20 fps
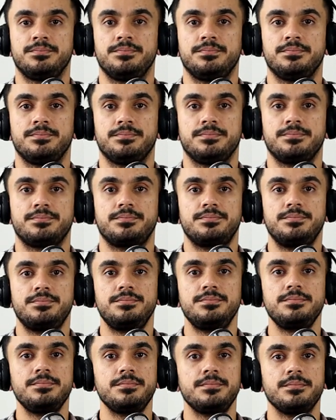
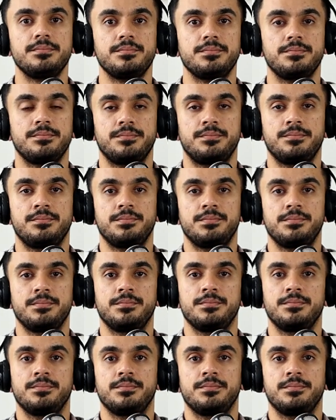
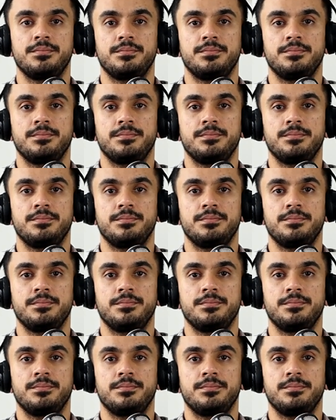Nobody speaks.